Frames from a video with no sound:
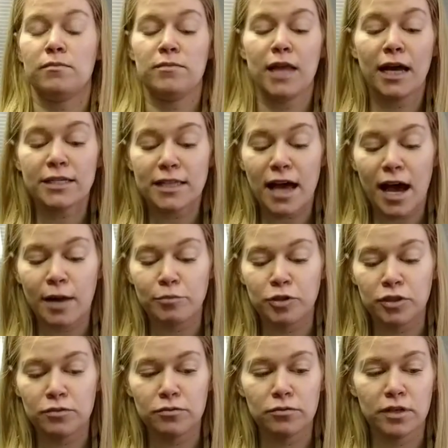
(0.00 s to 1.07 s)
Next
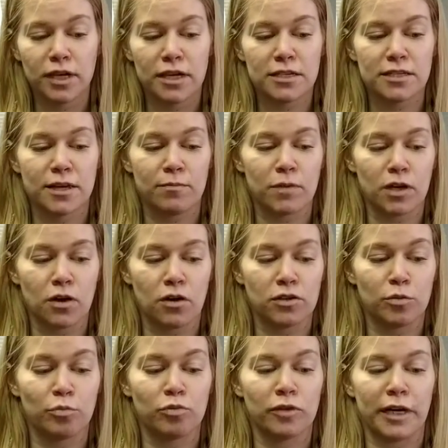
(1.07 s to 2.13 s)
option is something
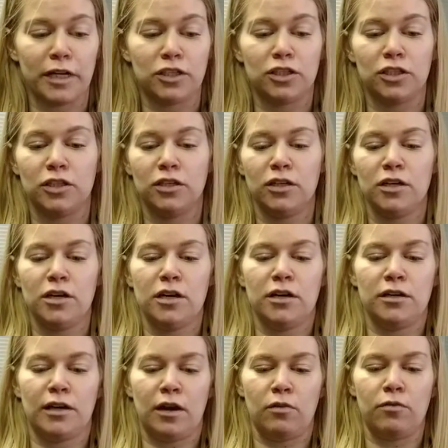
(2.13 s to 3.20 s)
called a bridge.
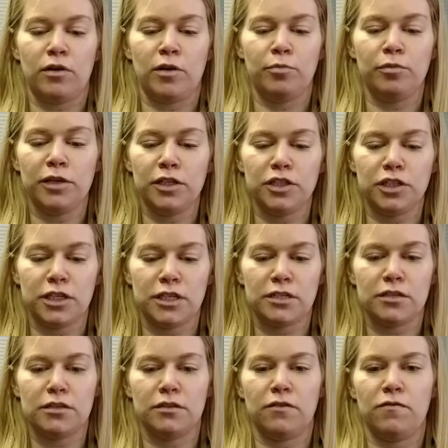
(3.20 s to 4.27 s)
Now what a bridge
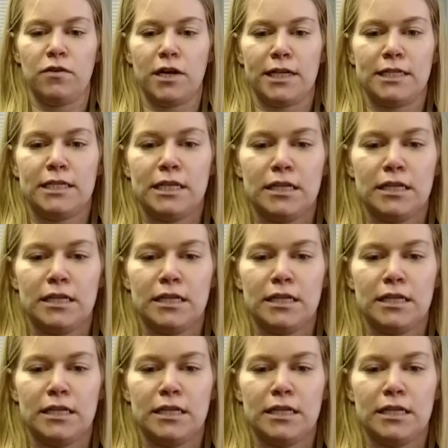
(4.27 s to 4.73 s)
is, if you can